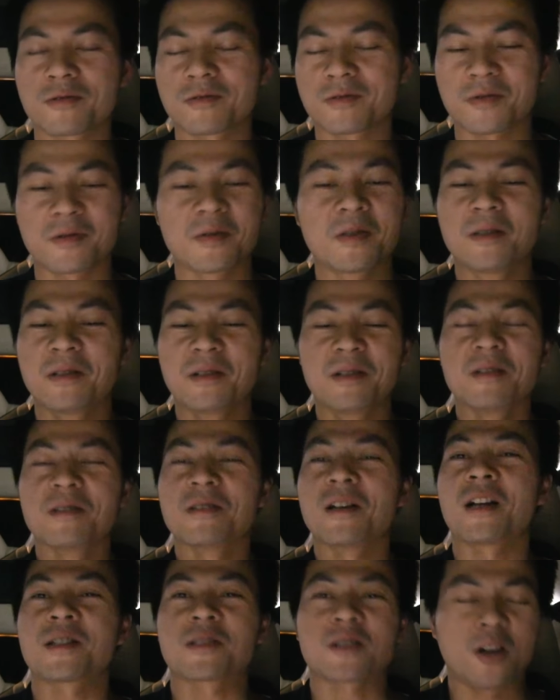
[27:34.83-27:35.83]
So
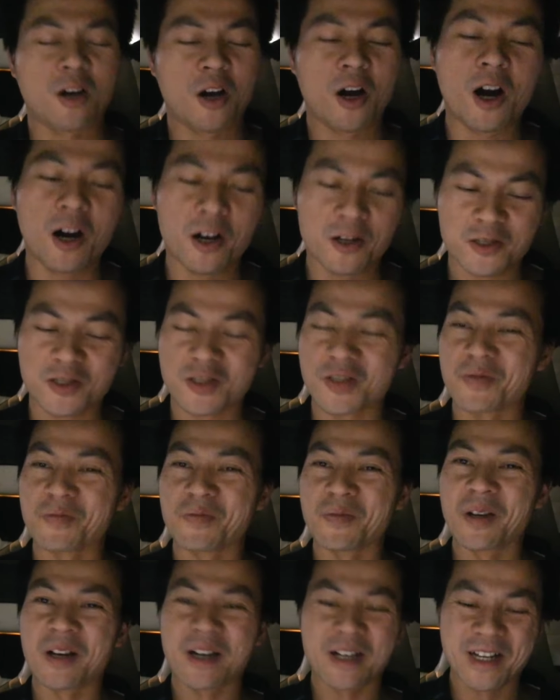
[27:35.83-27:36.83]
that's
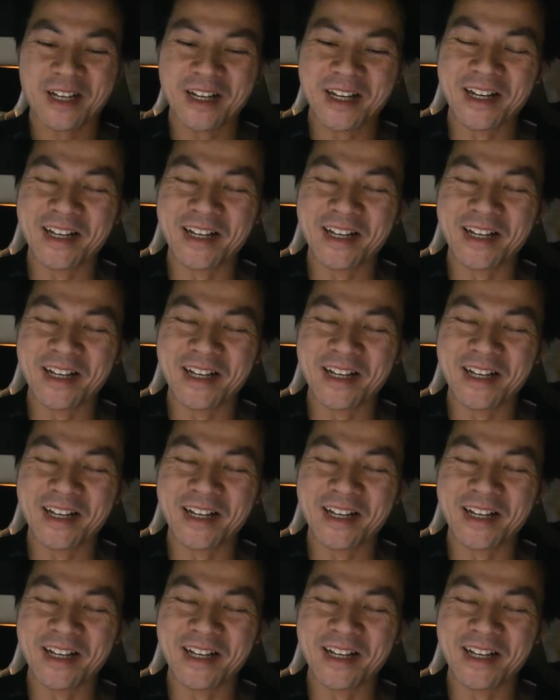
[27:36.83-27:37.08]
awesome, yeah.